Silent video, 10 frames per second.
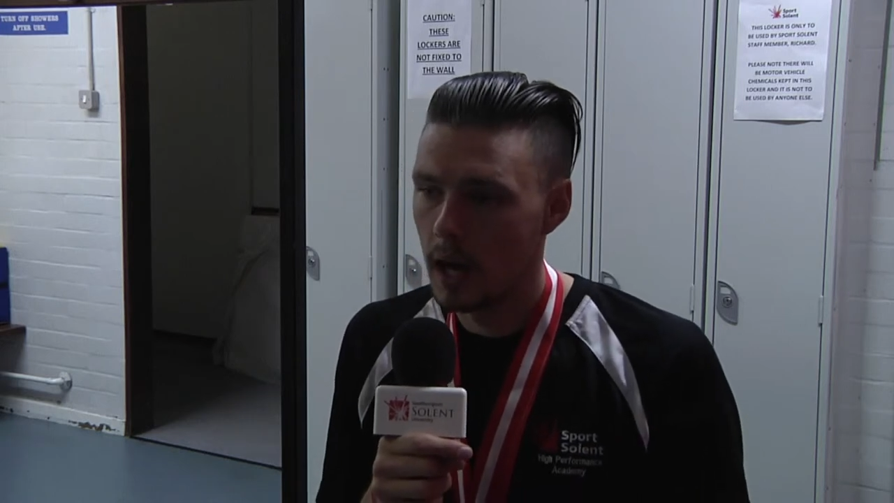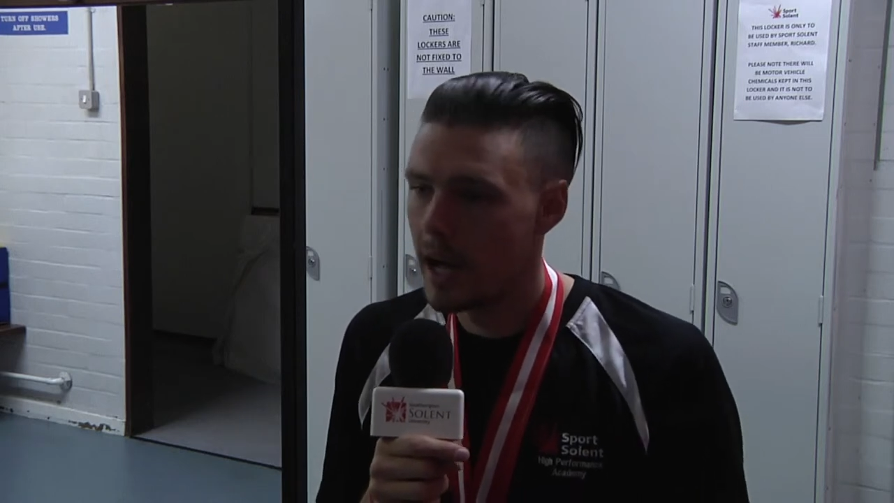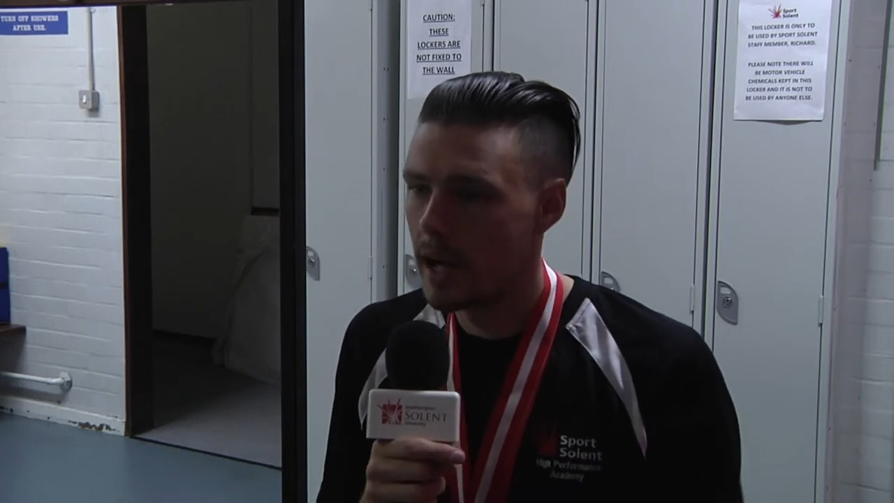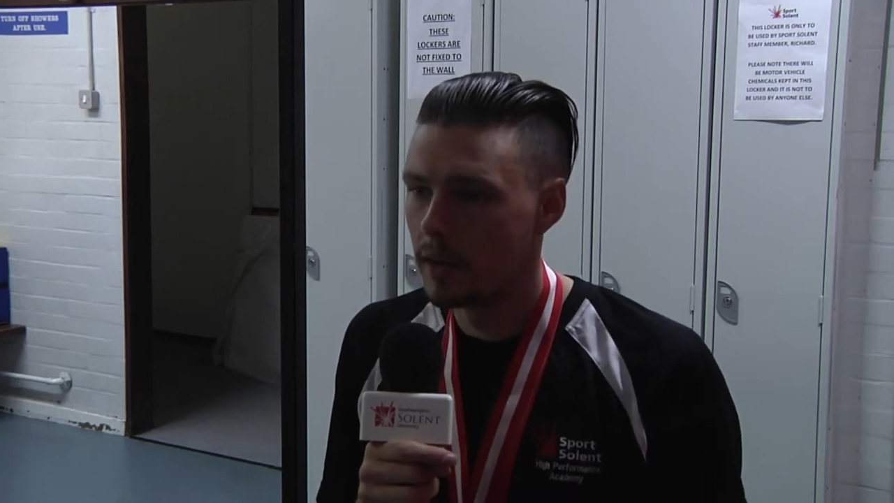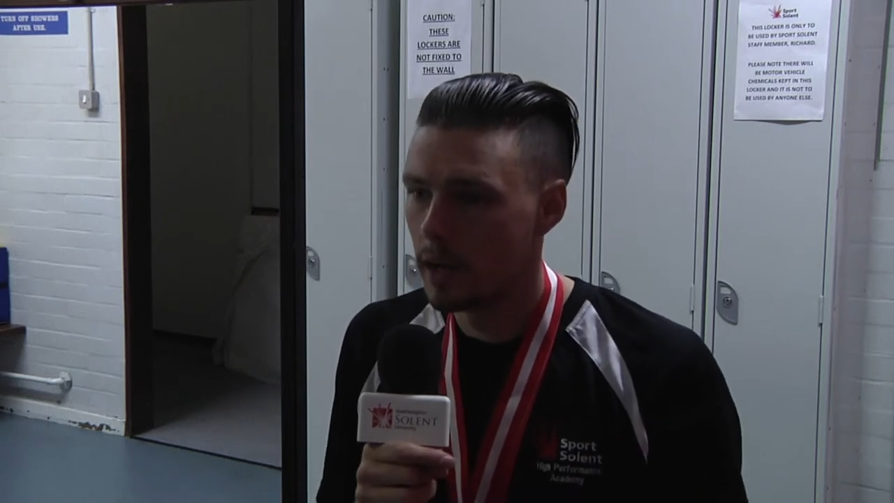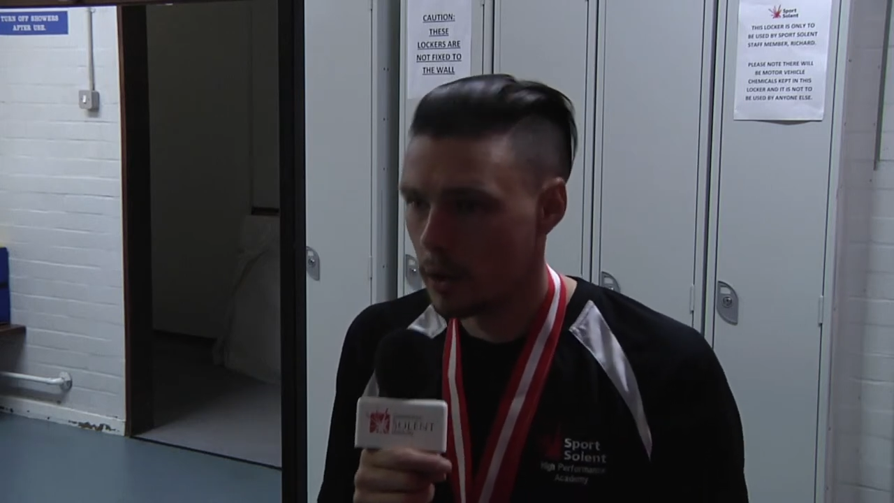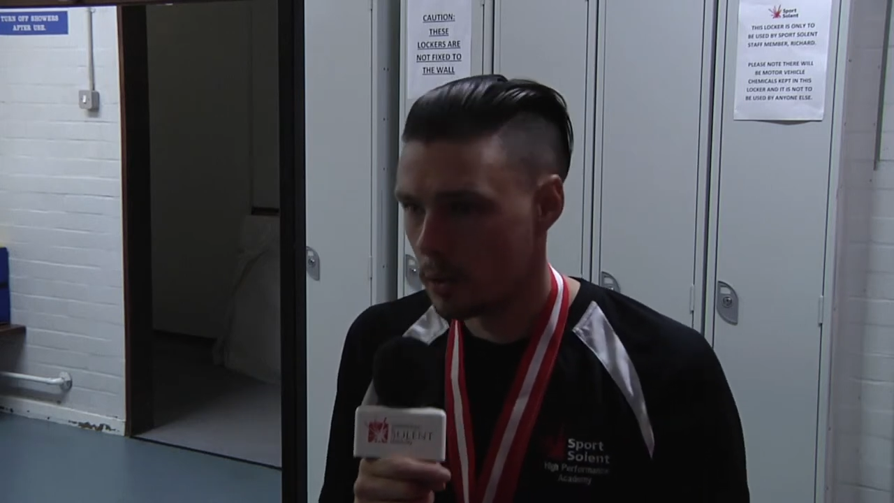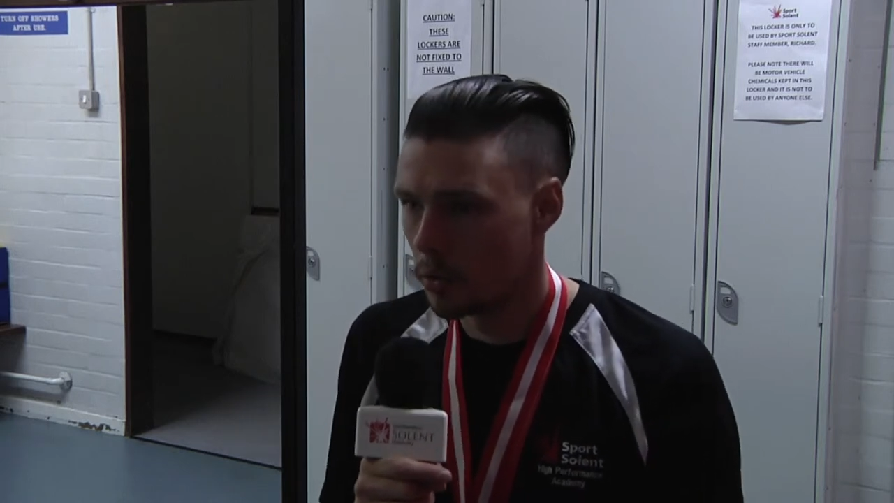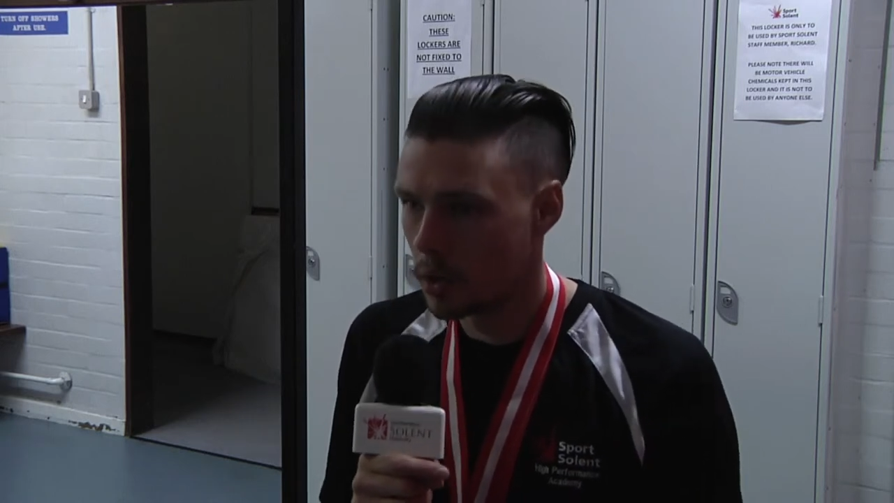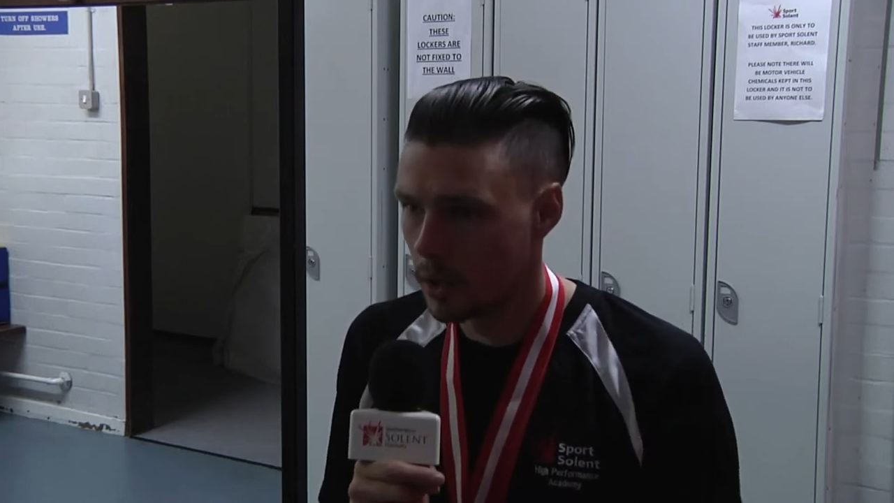I have a
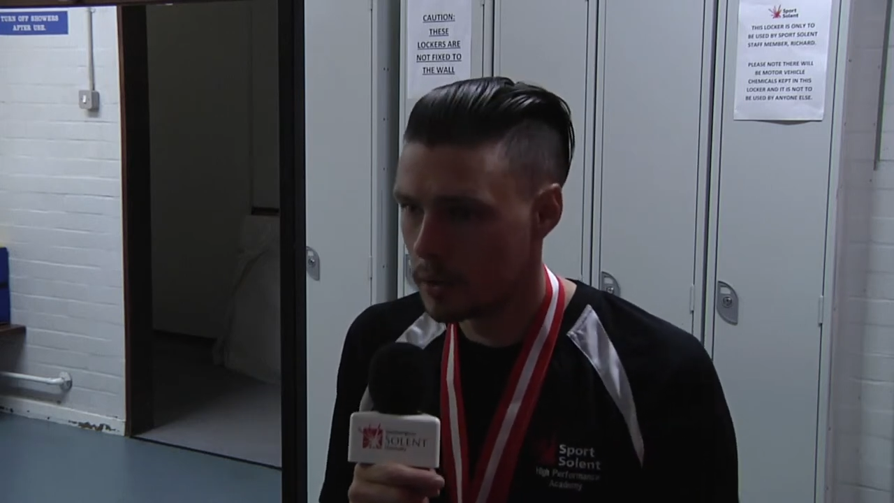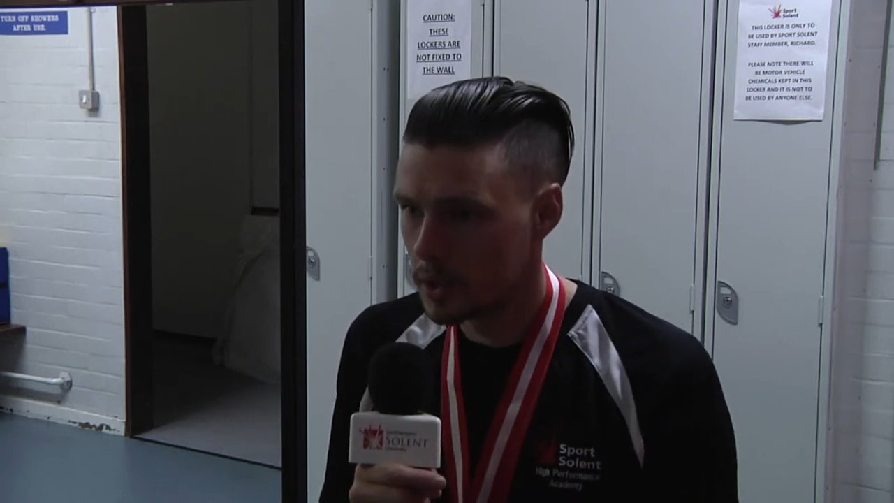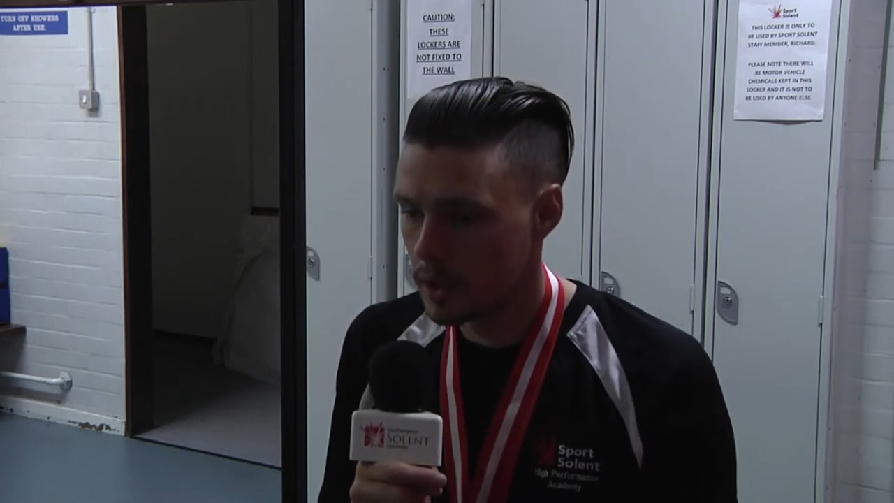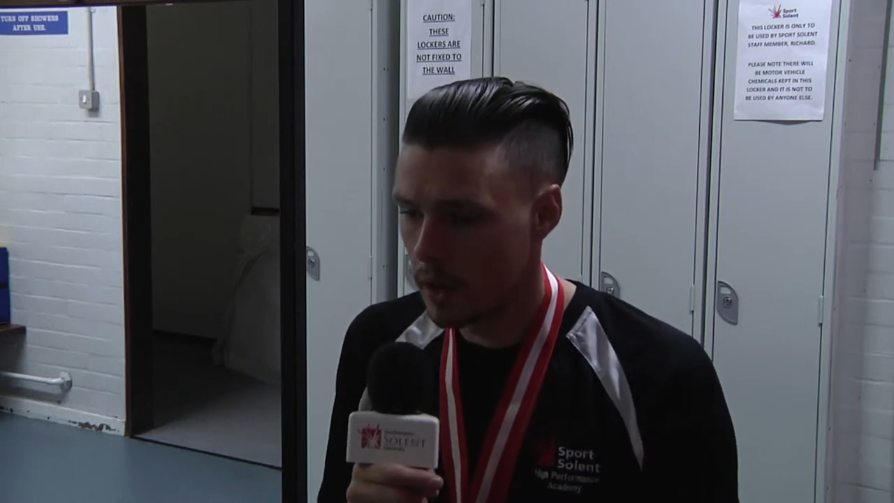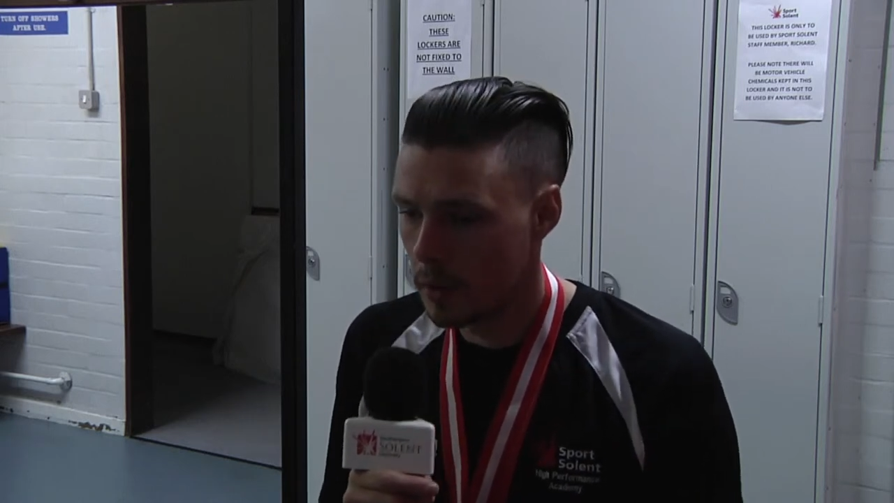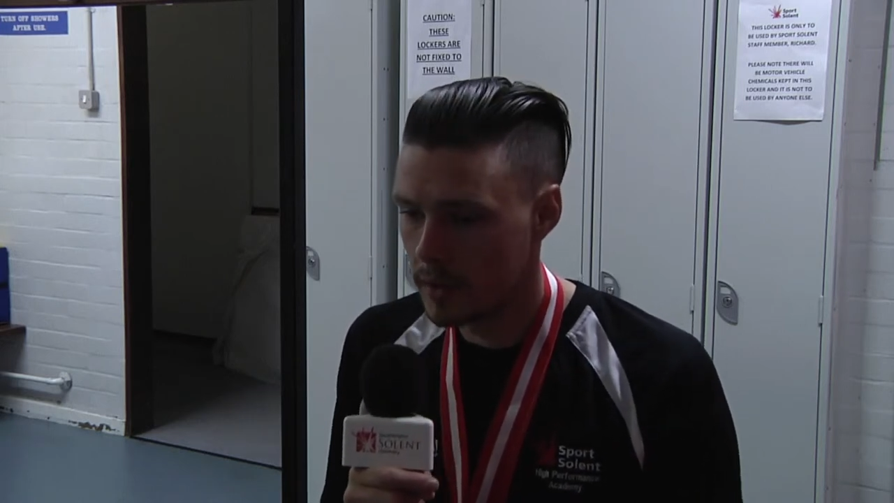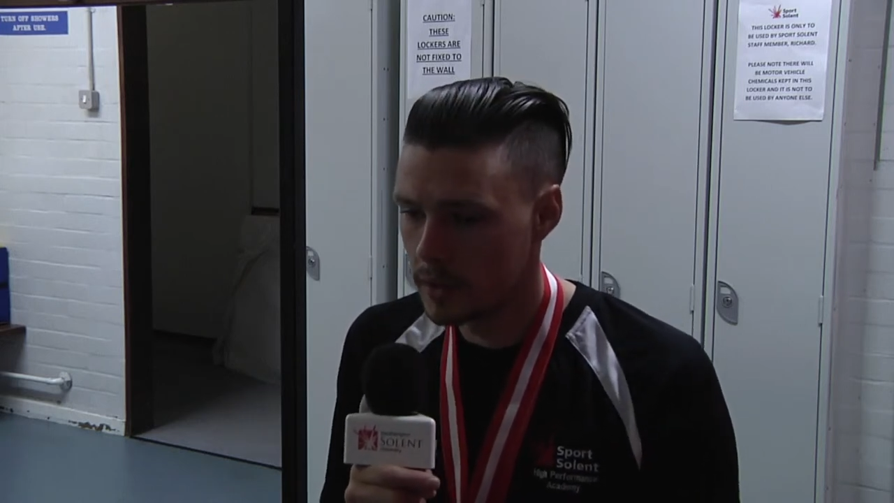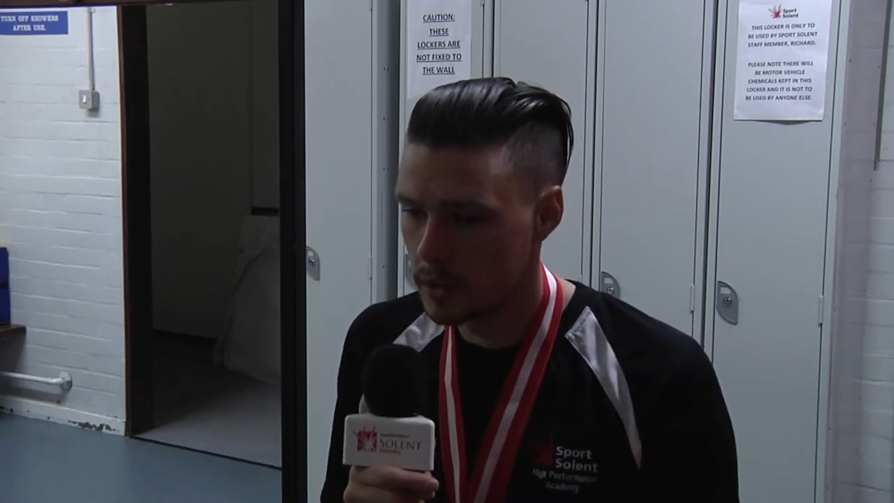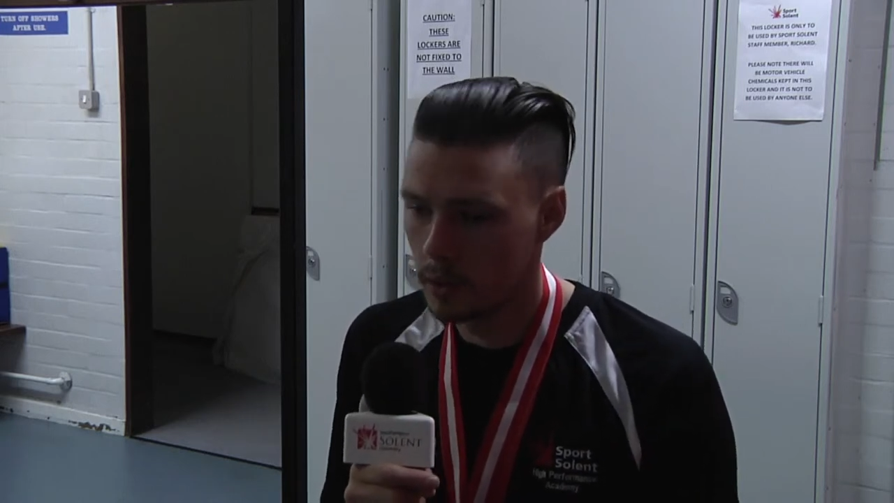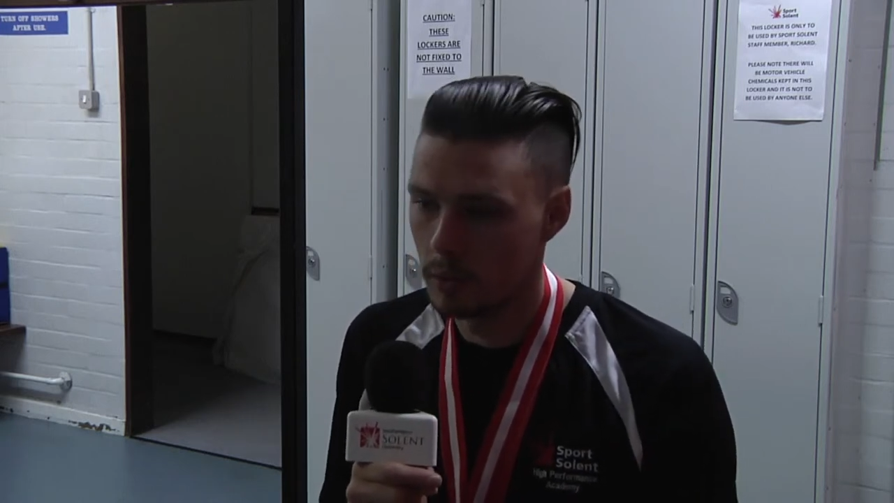local coach that I
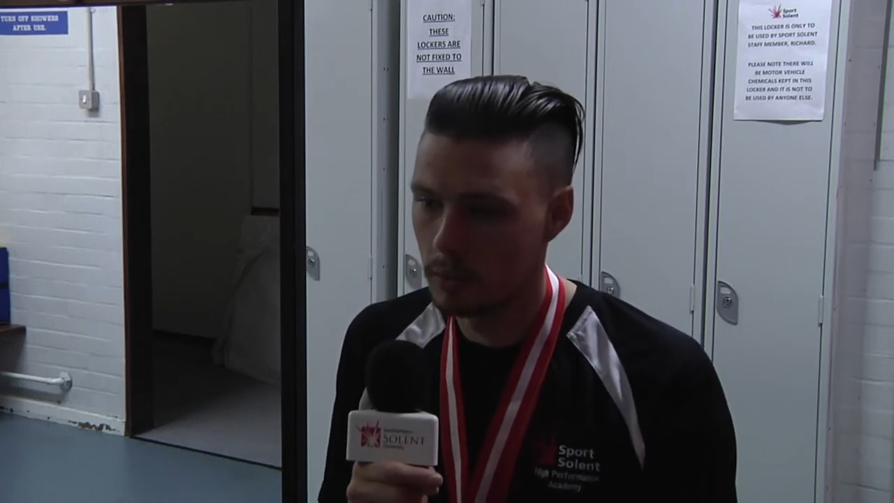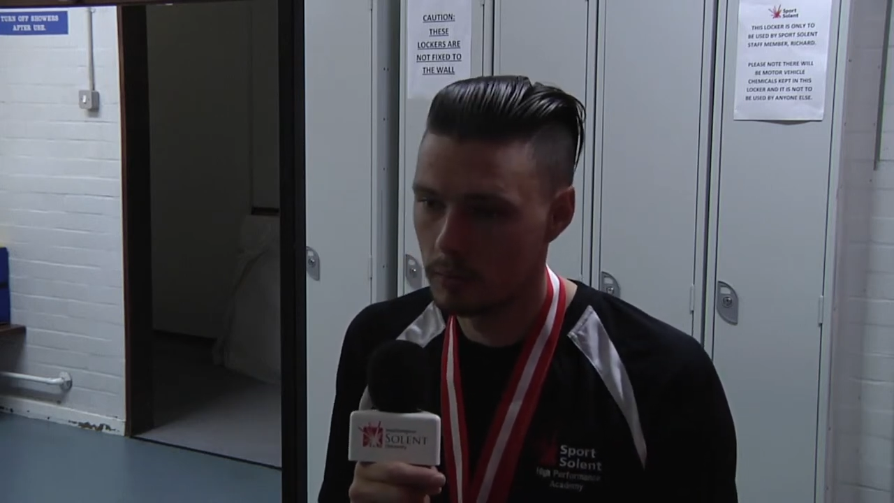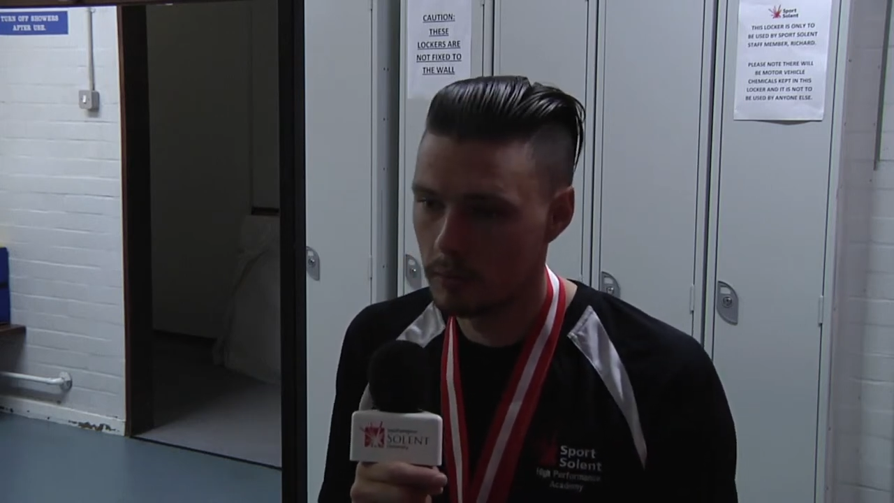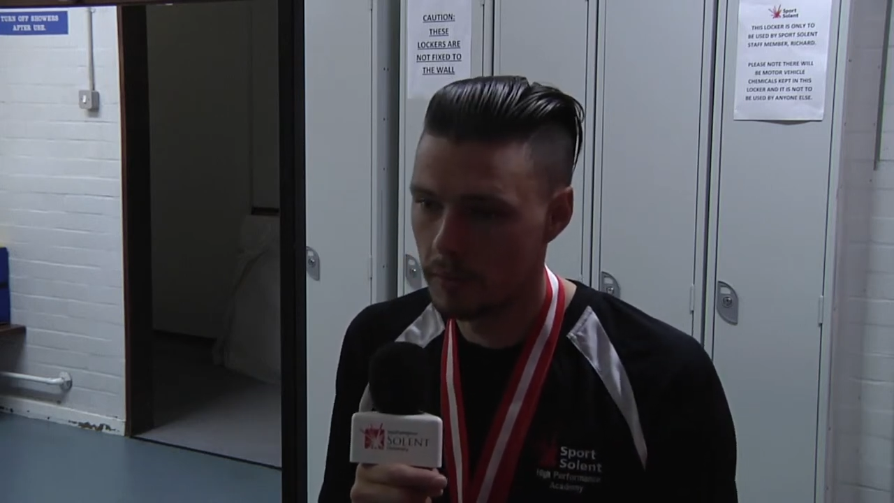went to